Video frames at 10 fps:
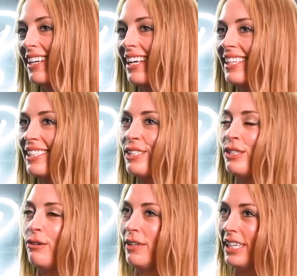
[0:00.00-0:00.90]
and this is
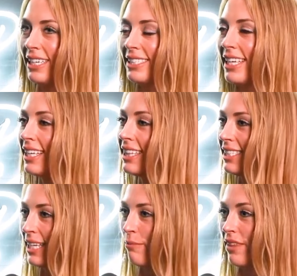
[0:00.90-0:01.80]
so funny because I get the
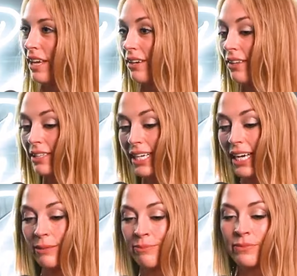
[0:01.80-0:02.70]
same thing all the
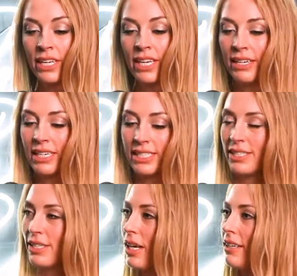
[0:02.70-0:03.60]
time because
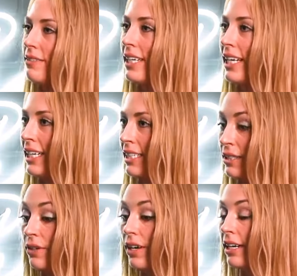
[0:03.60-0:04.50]
there's a lot of Canadians
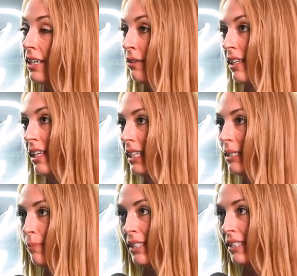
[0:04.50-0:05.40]
who are in the really
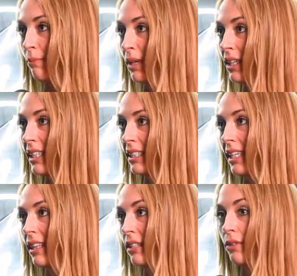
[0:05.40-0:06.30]
expensive markets
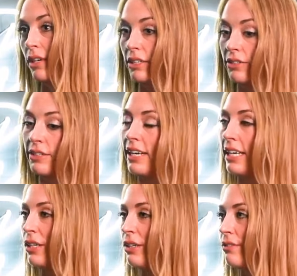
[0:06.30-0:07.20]
like the Toronto or
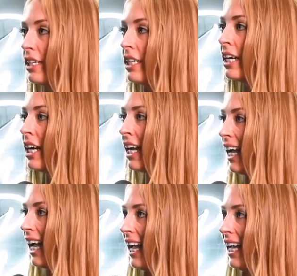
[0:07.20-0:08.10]
Vancouver.
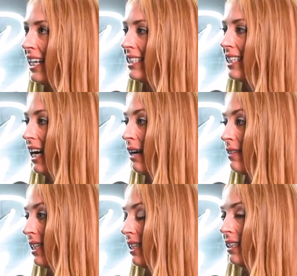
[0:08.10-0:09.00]
And I
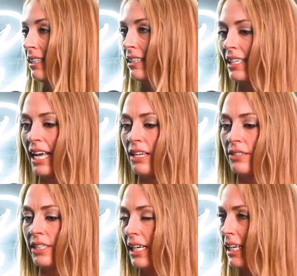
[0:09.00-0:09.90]
was in
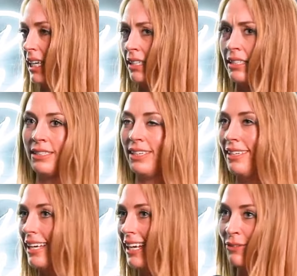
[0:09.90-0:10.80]
Calgary and
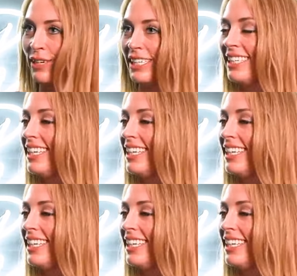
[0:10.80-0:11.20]
anyone